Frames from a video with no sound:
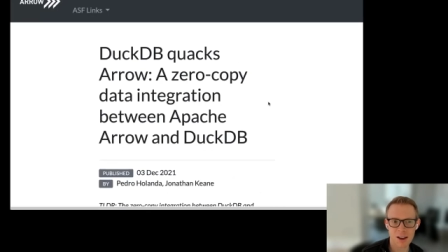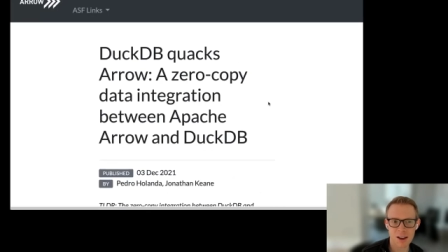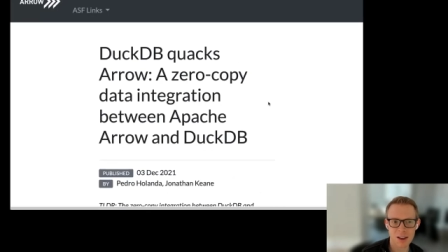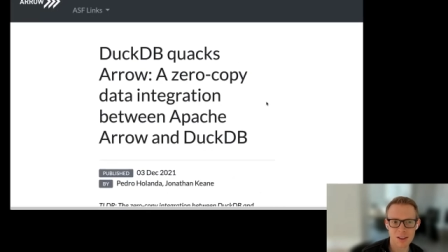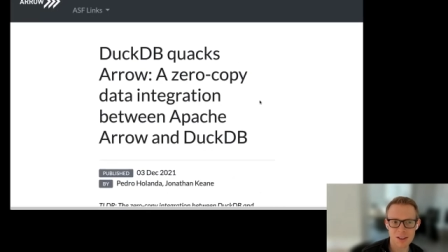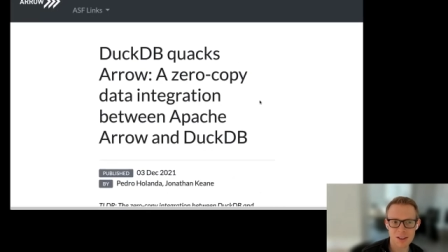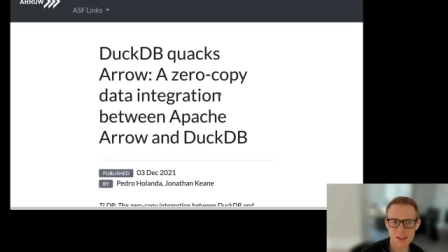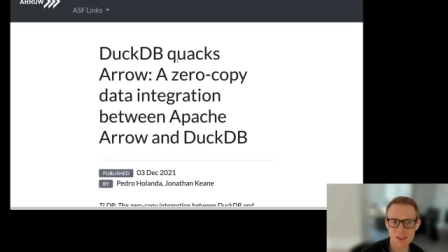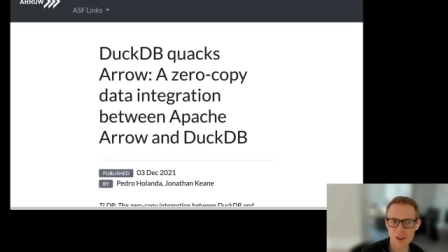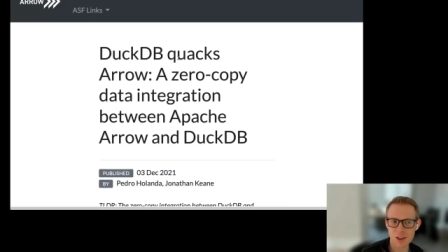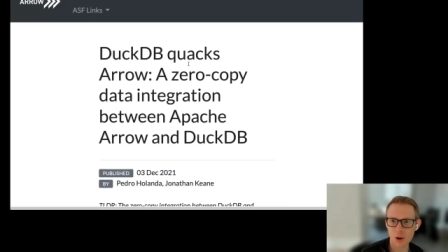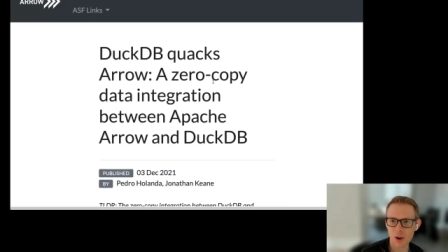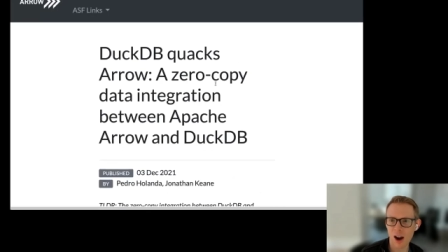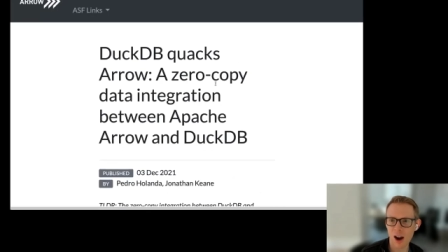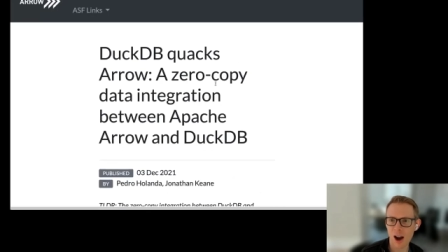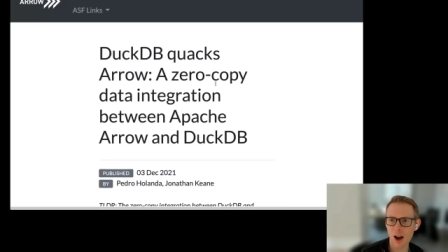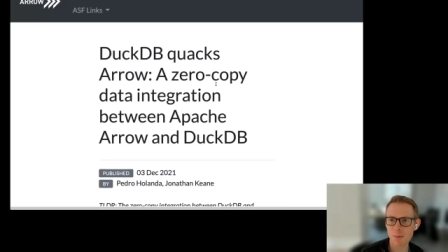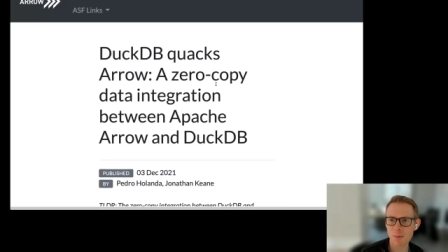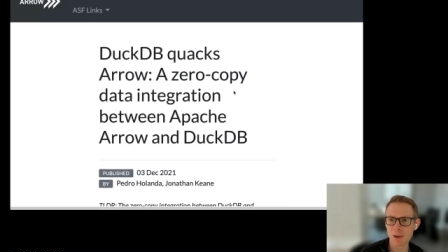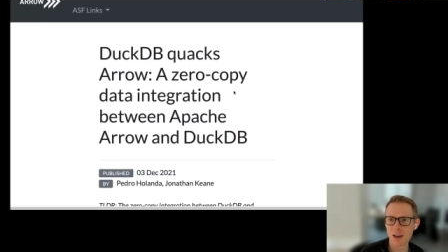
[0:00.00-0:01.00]
it's a zero
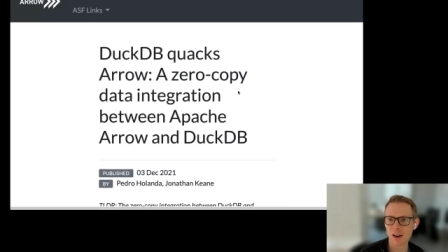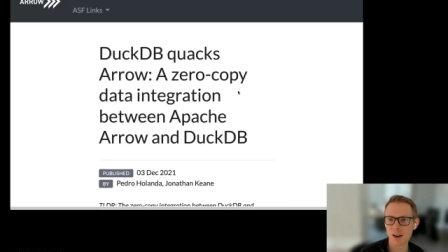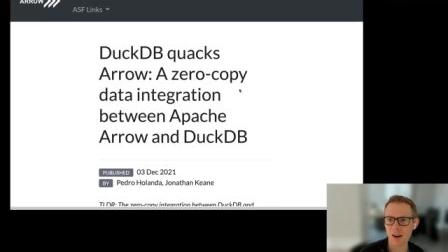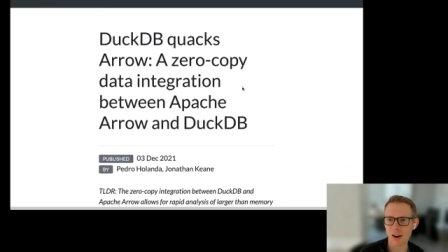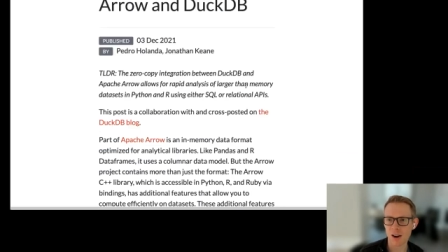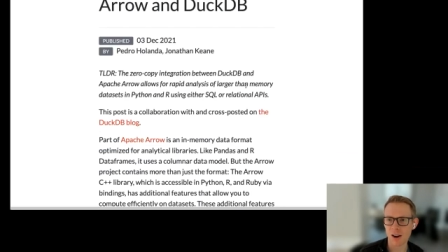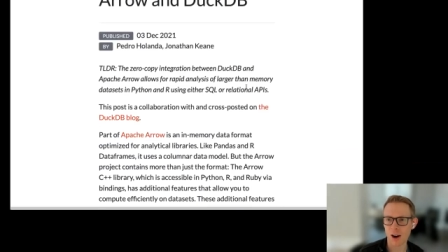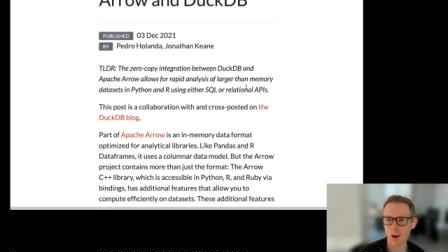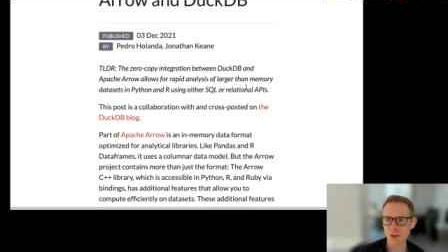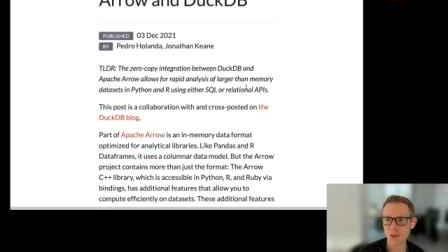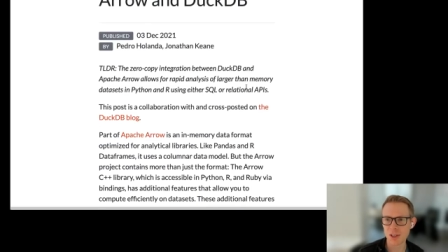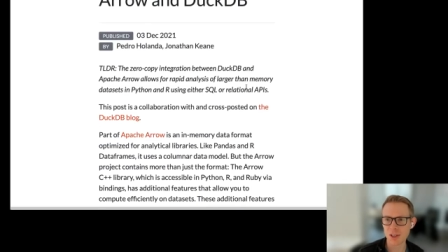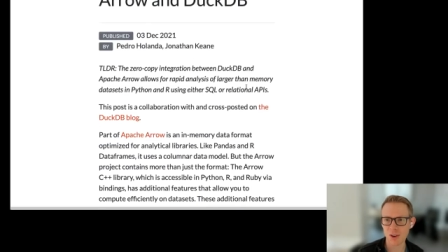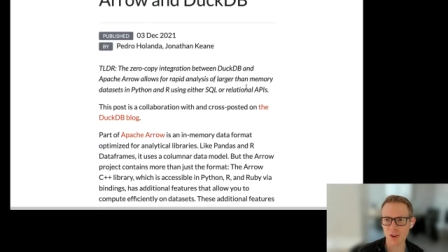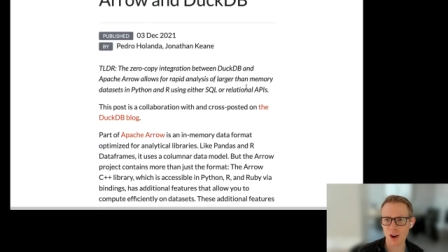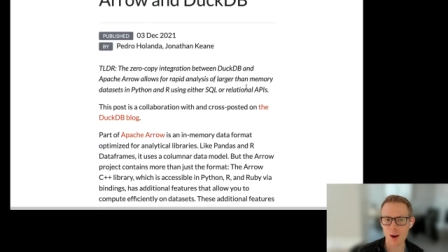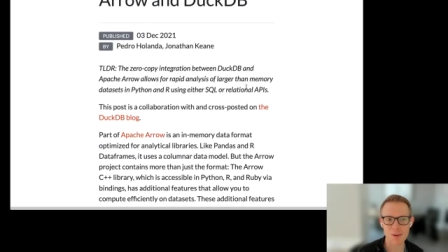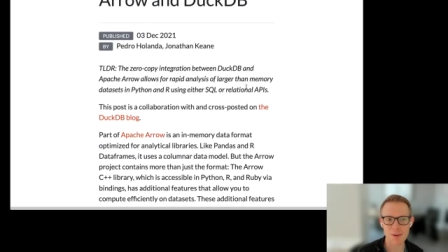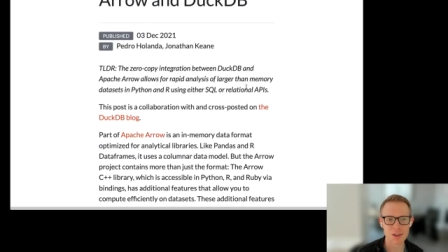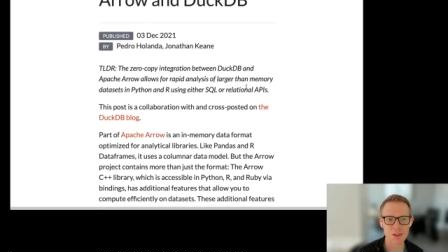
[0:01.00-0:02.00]
copy here. I would
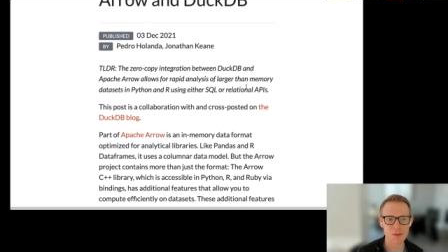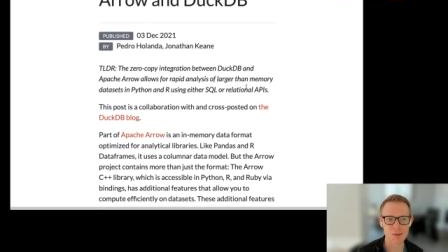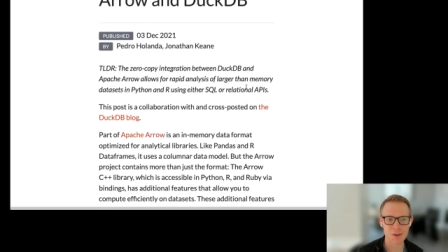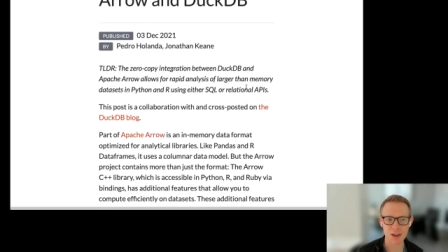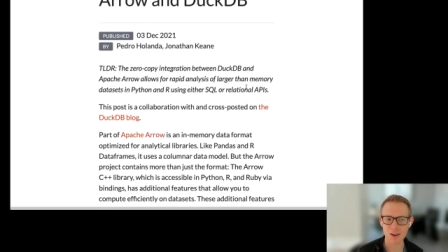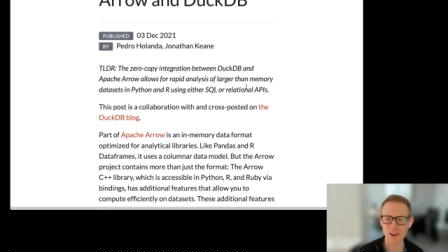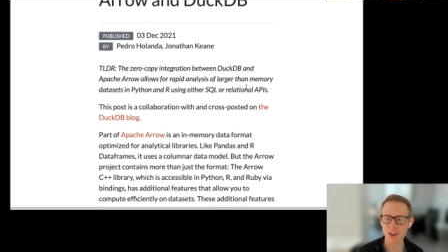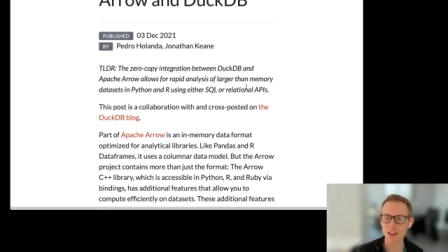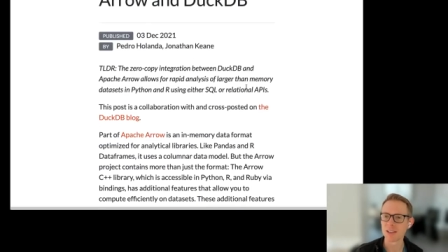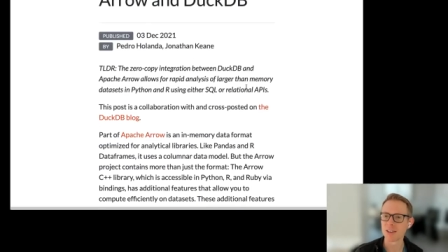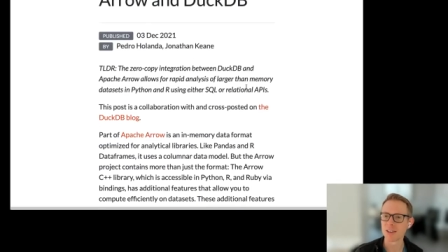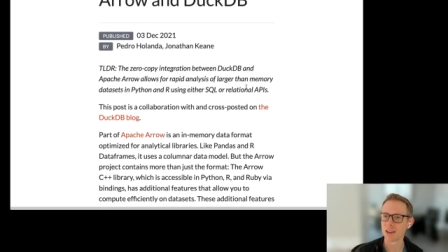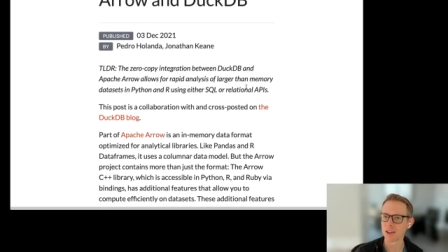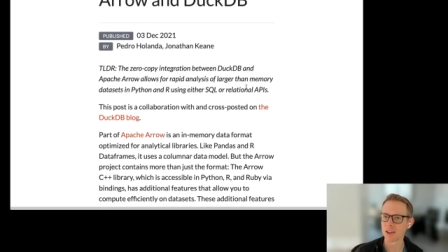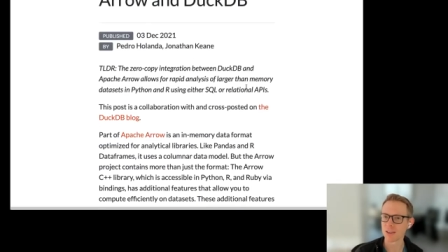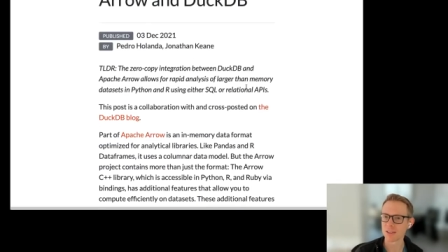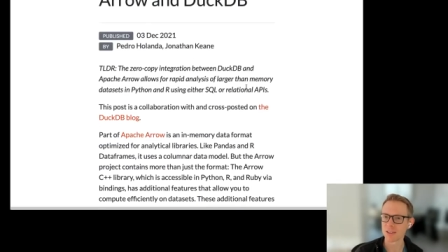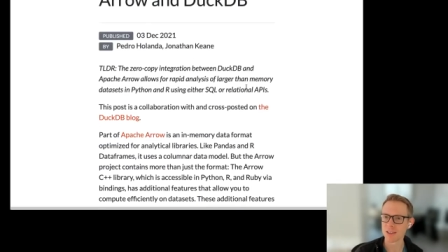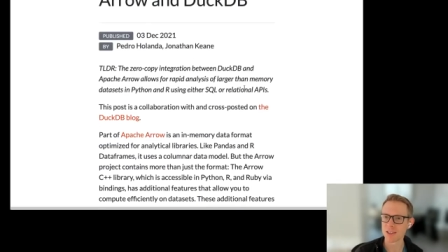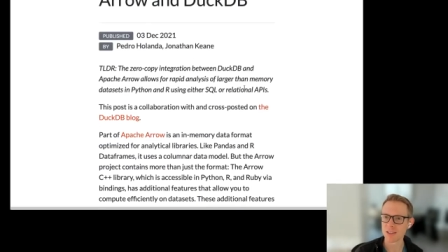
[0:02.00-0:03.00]
describe it as very
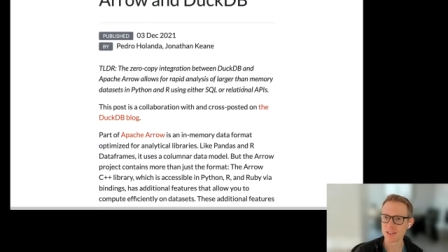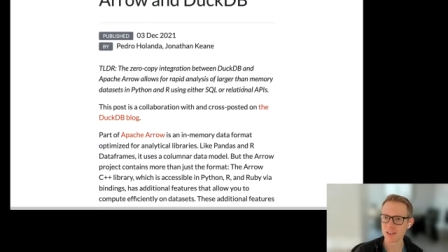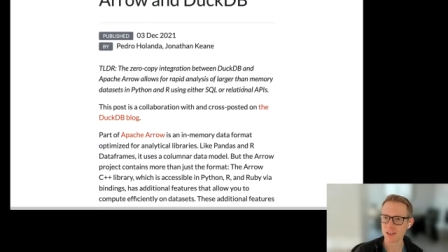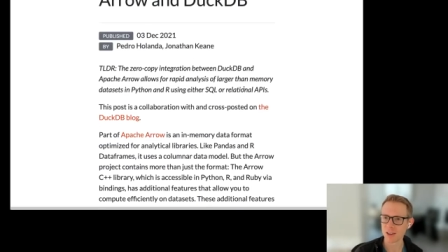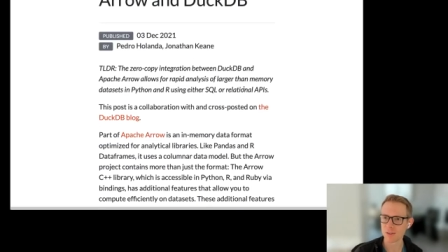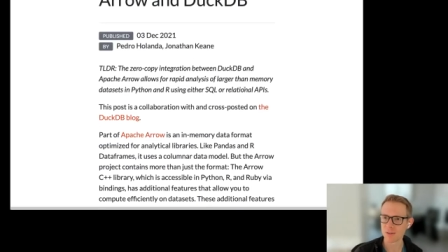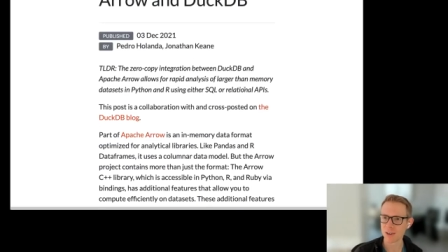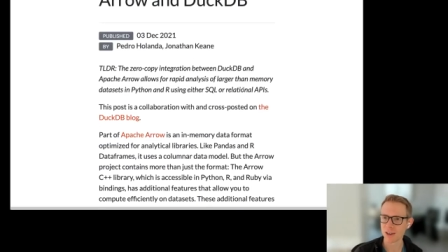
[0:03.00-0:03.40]
nearly zero,